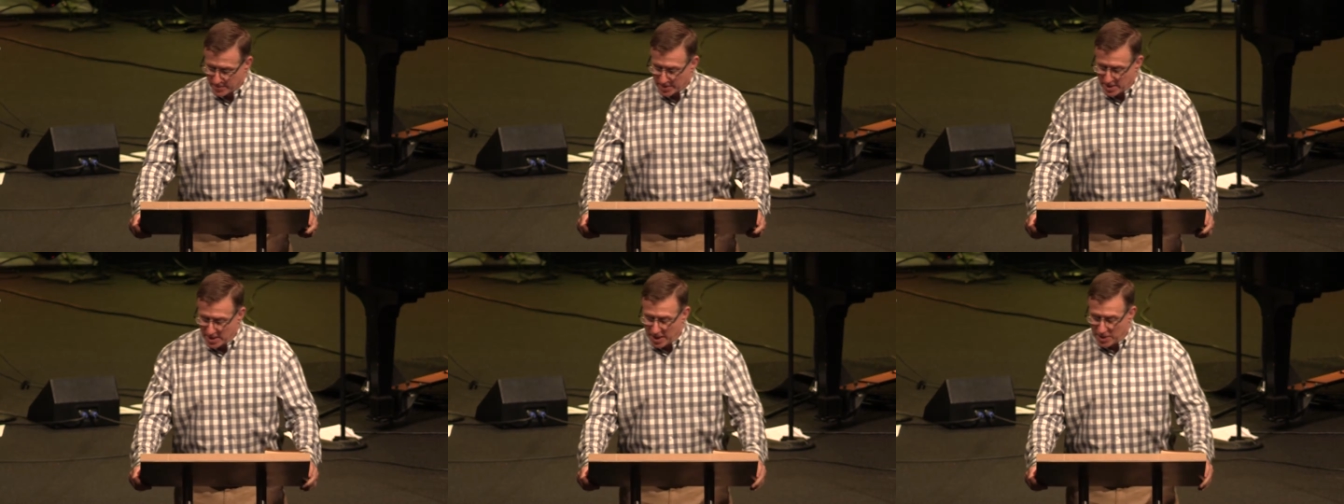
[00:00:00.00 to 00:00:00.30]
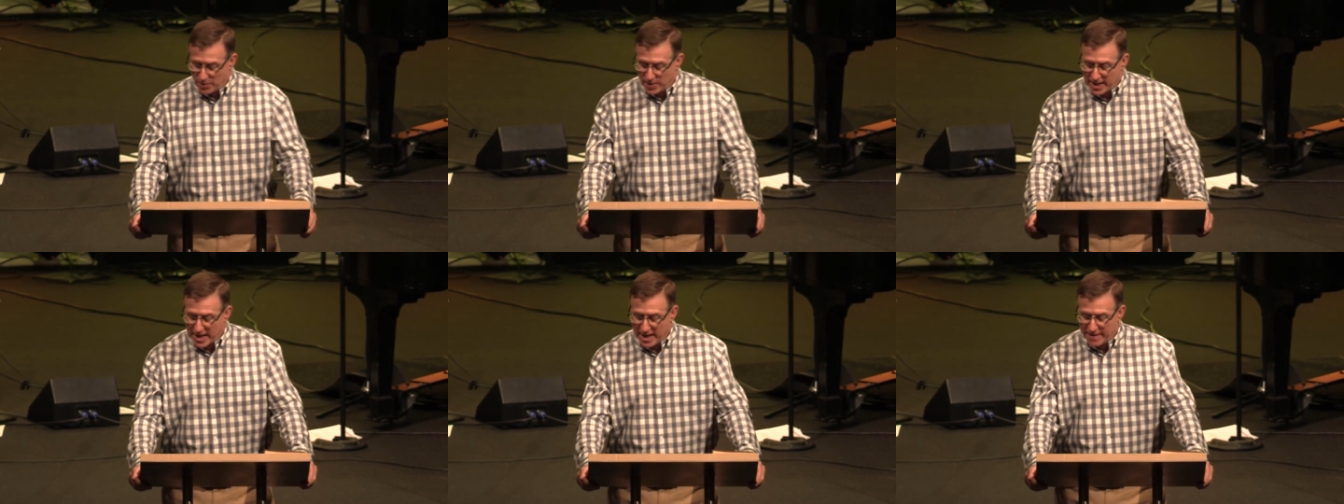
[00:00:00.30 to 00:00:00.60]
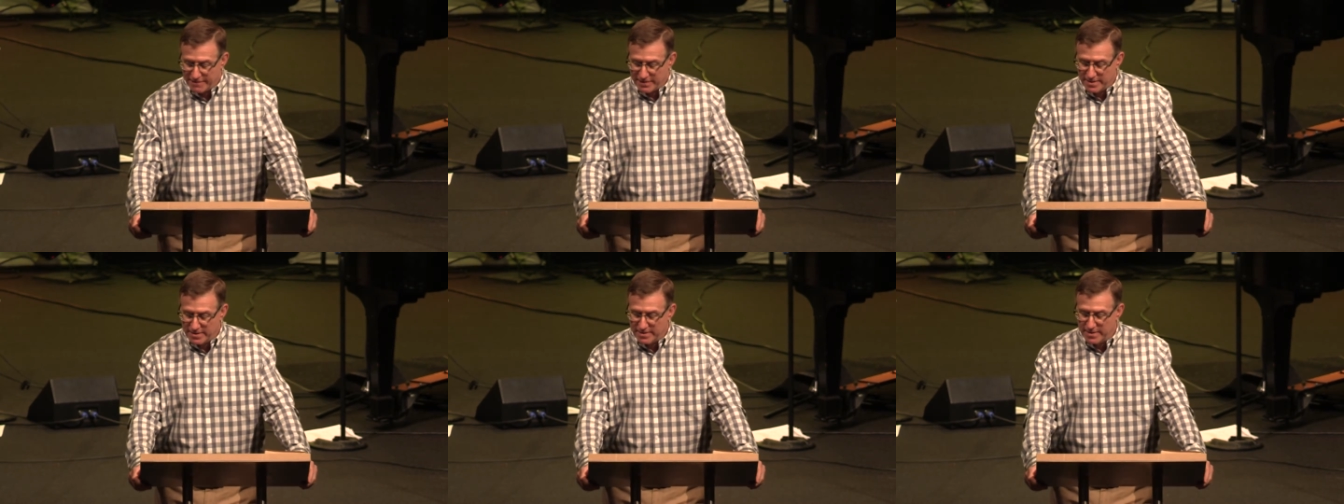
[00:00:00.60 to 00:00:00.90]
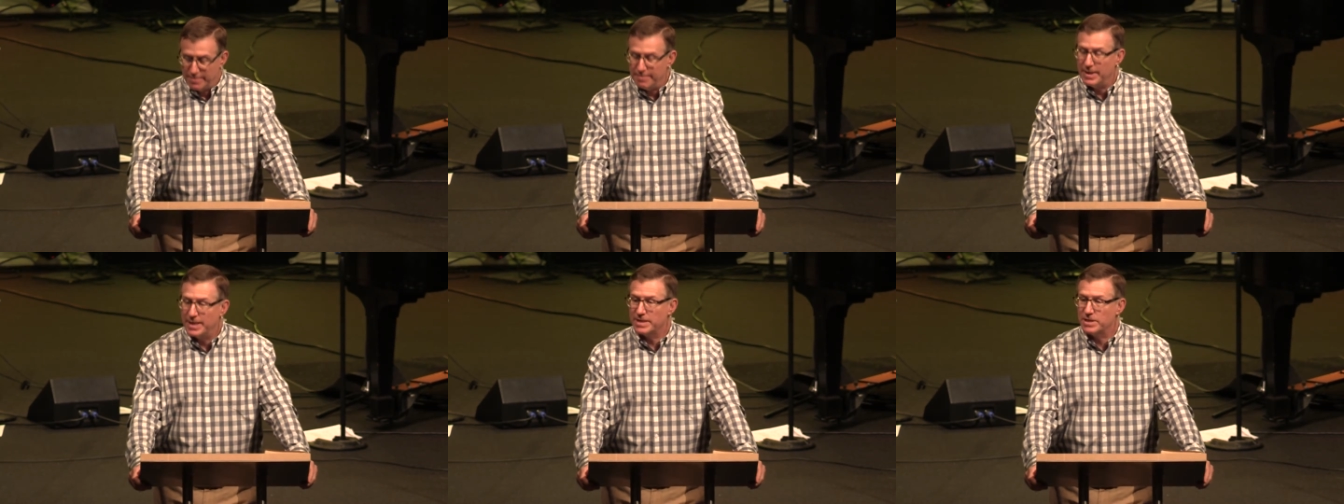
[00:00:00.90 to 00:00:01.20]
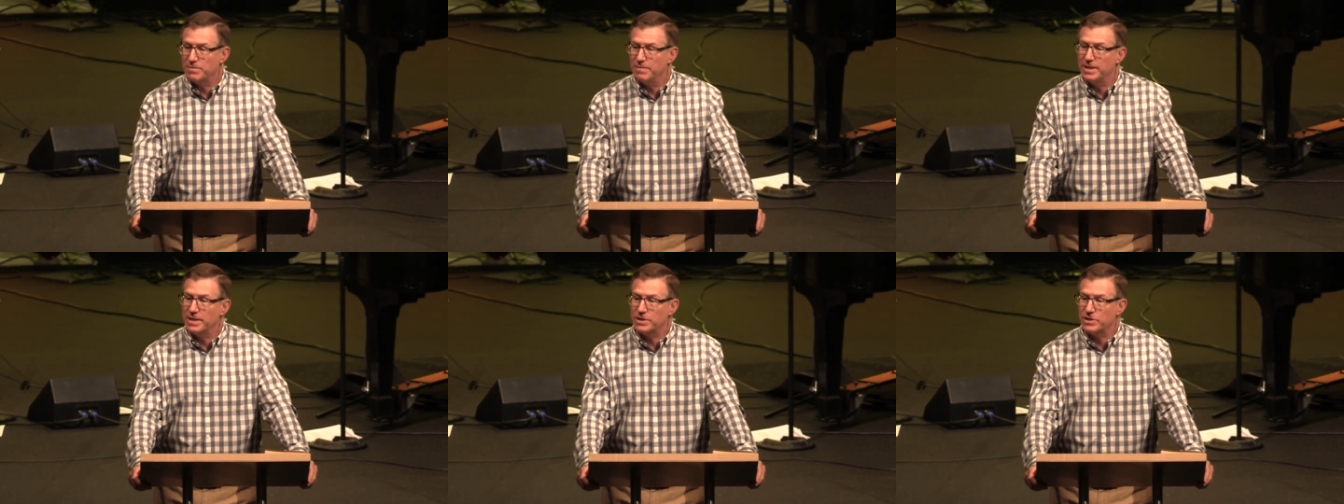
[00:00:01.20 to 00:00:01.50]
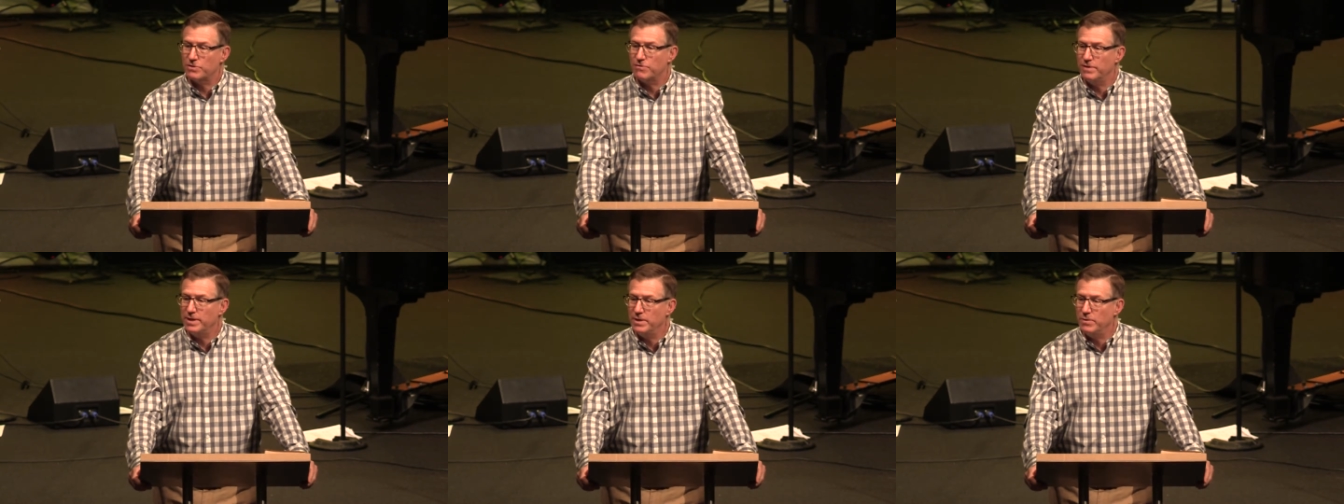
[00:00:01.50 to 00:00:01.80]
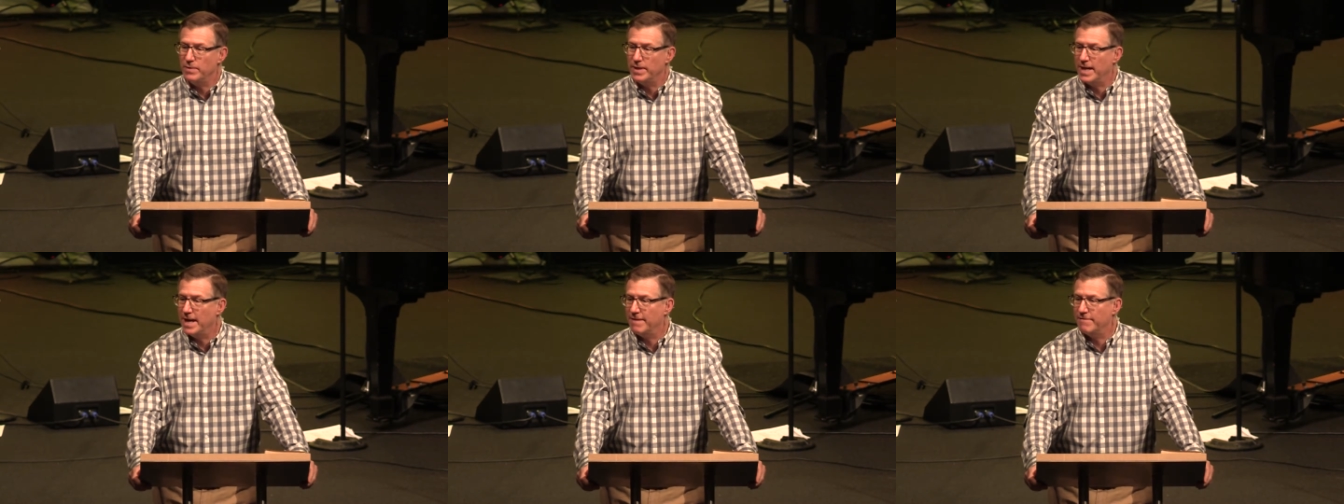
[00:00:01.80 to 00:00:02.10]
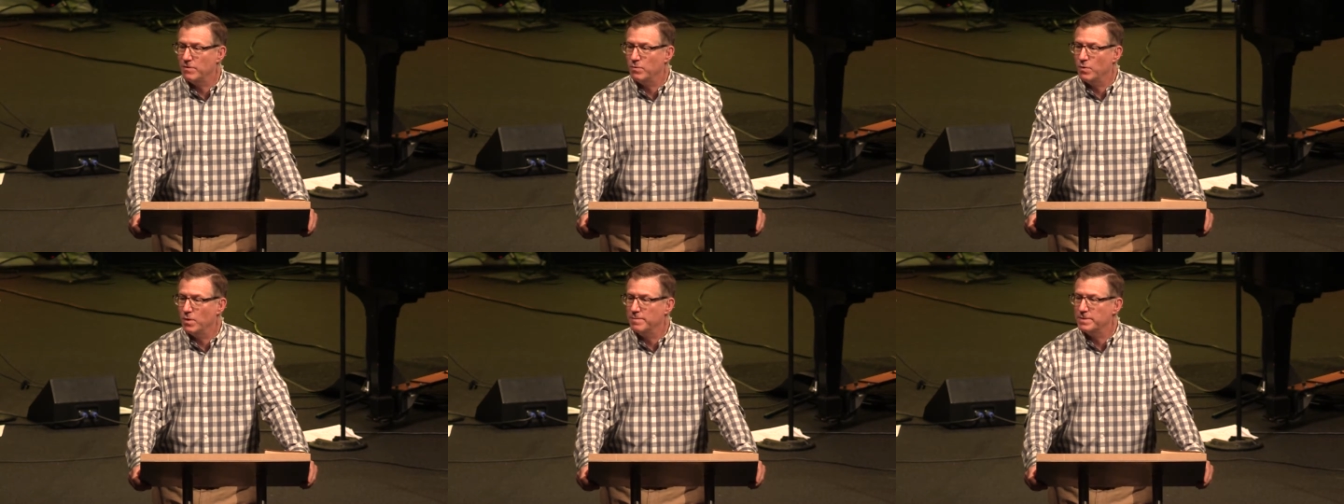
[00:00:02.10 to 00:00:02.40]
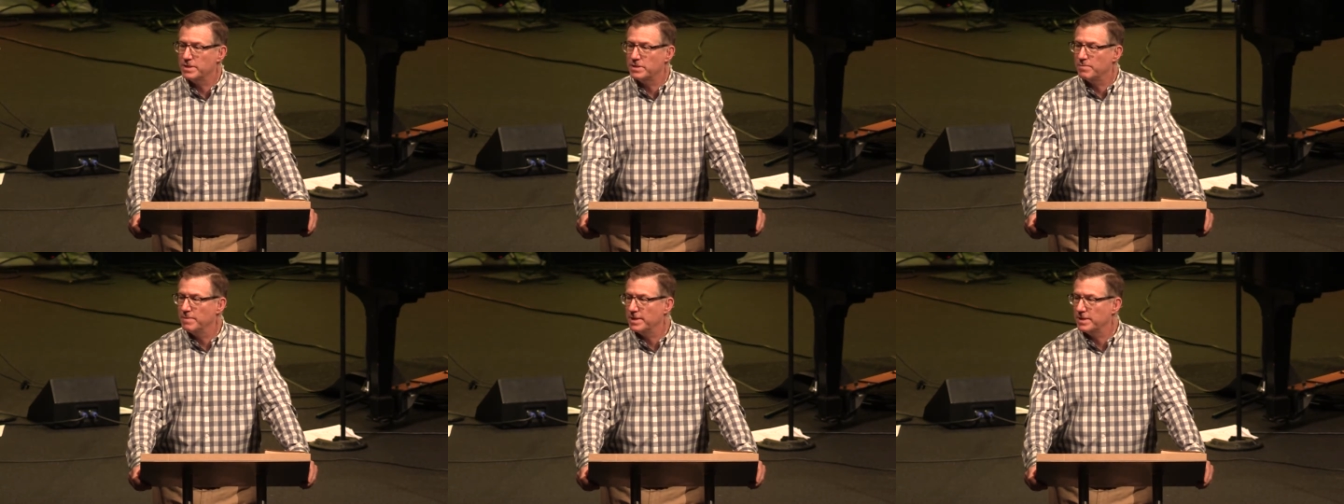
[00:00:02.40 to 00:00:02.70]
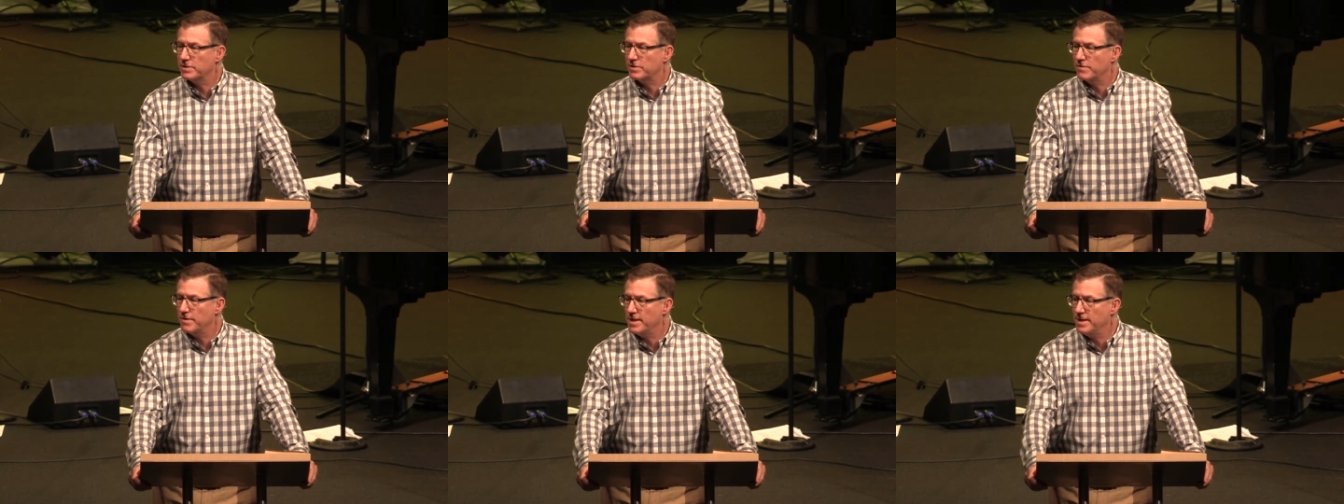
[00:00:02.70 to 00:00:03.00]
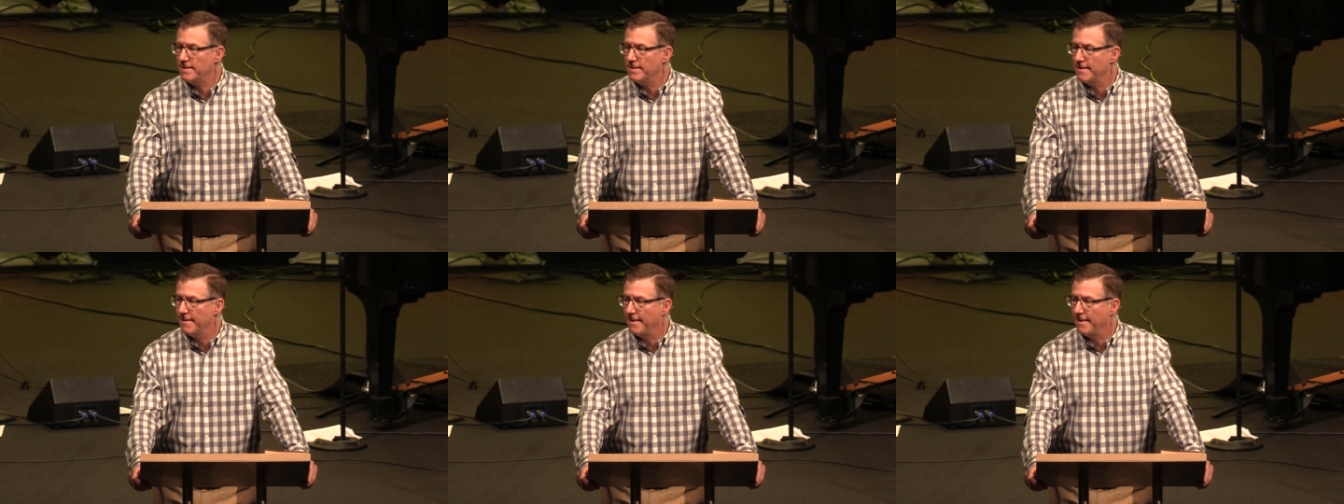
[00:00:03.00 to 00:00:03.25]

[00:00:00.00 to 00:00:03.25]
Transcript: And we have a, a men's ministry, we have a women's ministry.